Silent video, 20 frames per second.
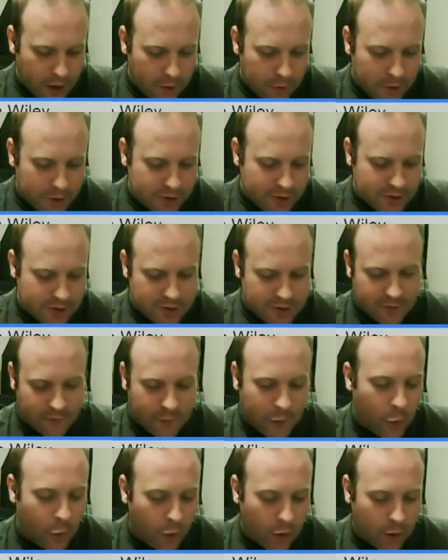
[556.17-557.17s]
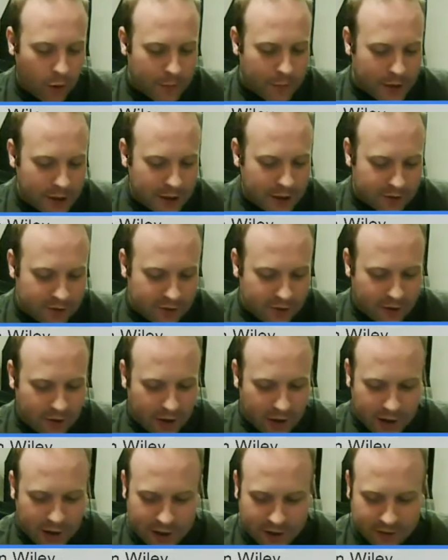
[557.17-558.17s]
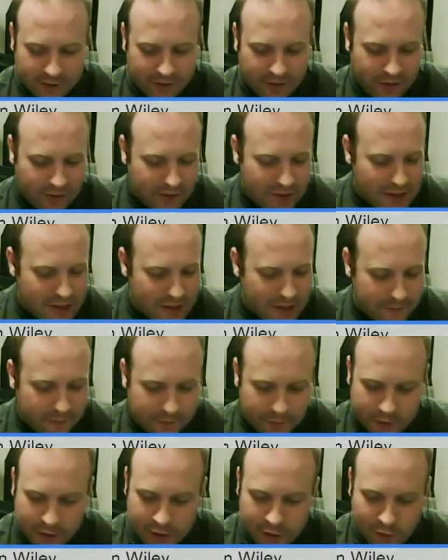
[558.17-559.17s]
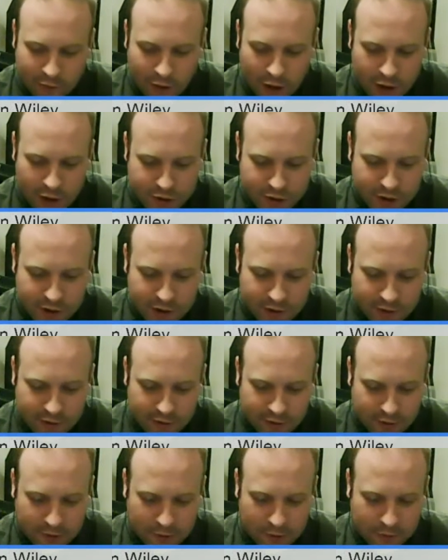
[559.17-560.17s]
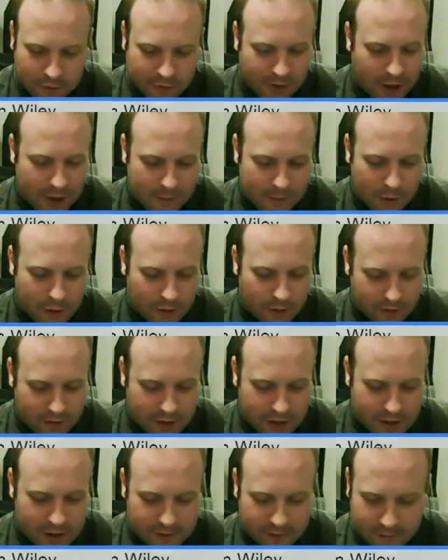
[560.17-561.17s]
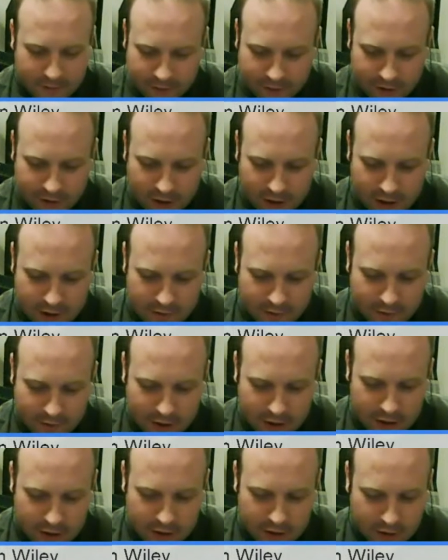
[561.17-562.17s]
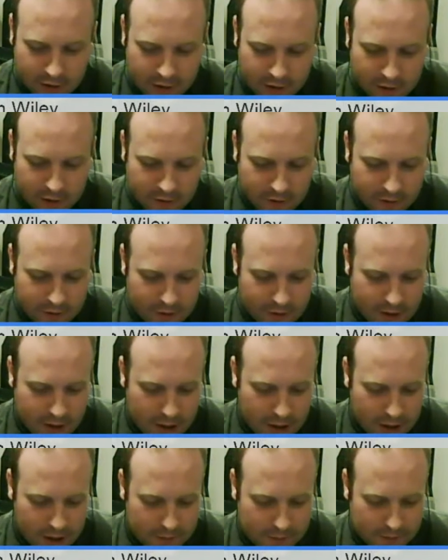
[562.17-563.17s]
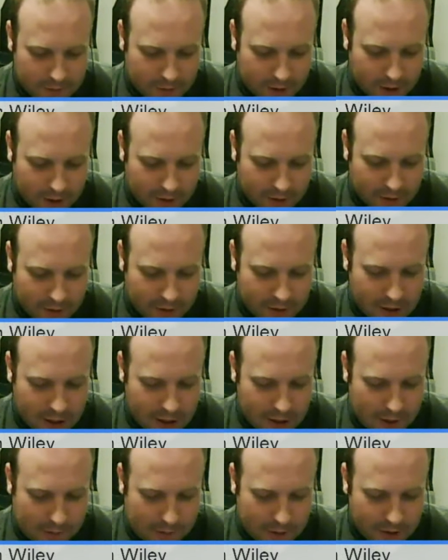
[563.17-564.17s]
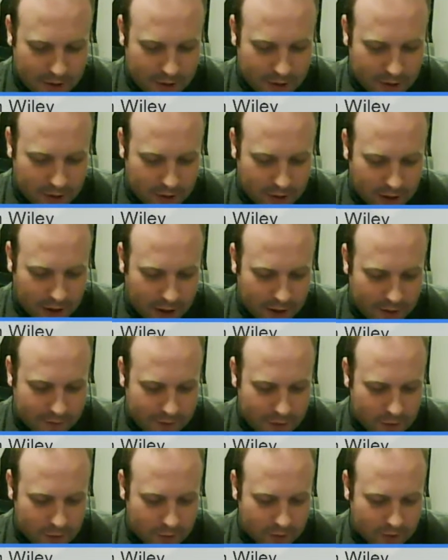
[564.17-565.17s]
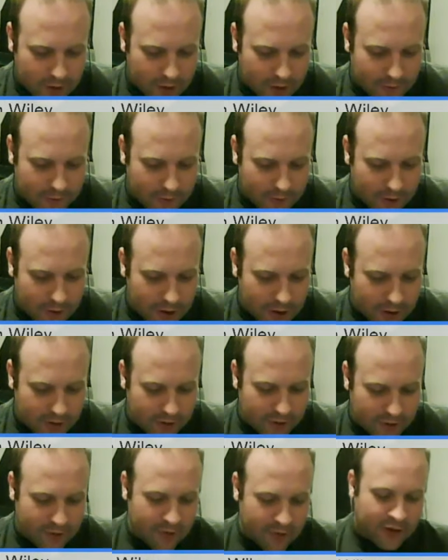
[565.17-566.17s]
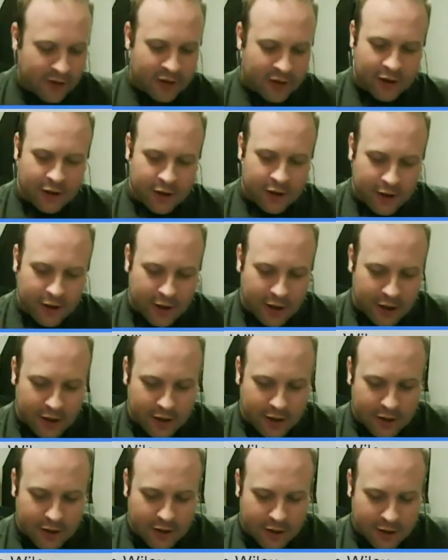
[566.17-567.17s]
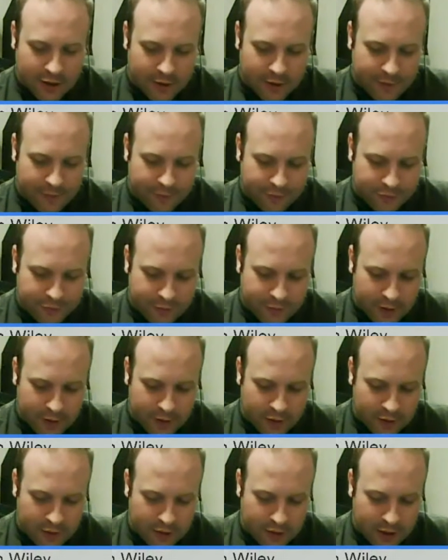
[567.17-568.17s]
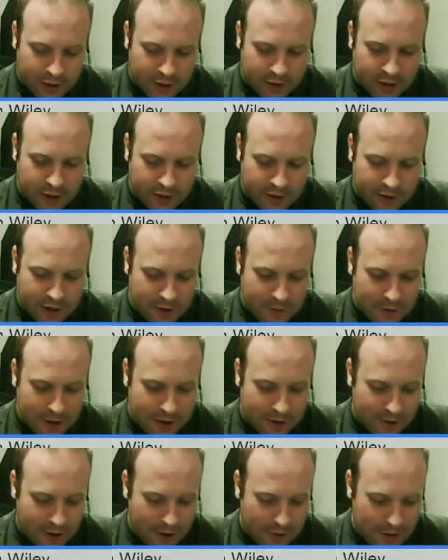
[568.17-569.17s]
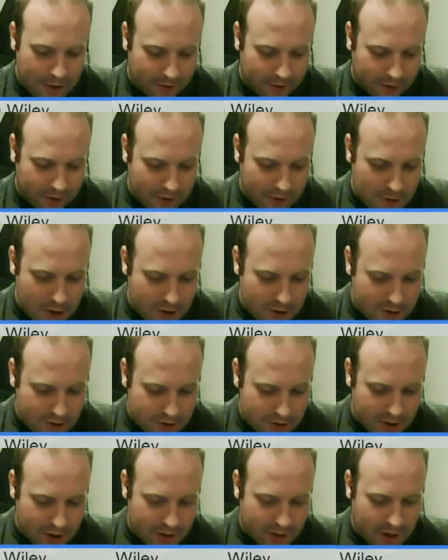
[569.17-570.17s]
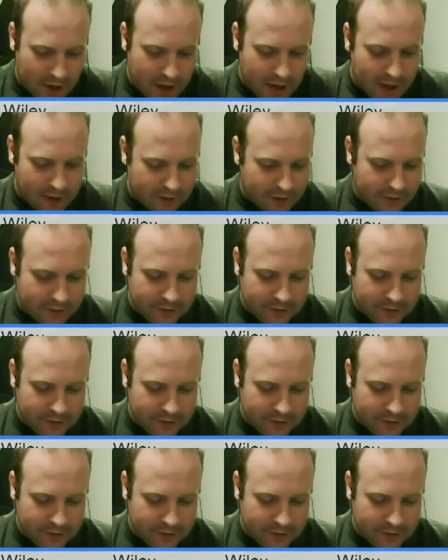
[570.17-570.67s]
which vor means, I guess, thief in Russian. So cyber thief is kind of the name that they're kind of using for this, and they basically mention that they